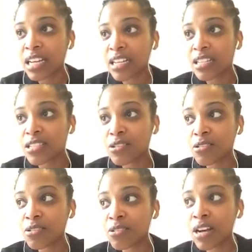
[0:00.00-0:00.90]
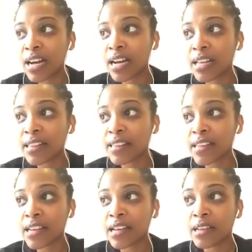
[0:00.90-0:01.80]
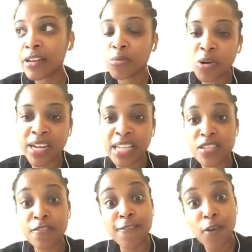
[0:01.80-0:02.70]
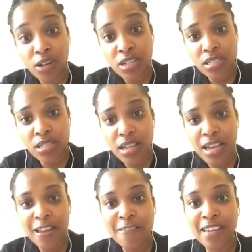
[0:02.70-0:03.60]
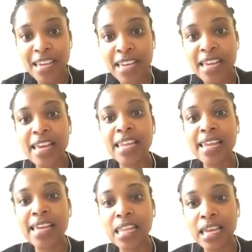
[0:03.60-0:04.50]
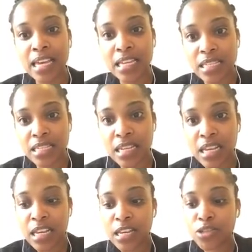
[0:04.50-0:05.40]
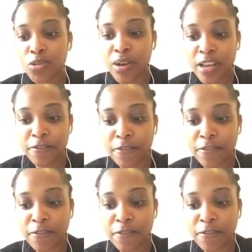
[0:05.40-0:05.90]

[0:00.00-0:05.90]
So the mnemonic is falls, F-A-L-L-S. So F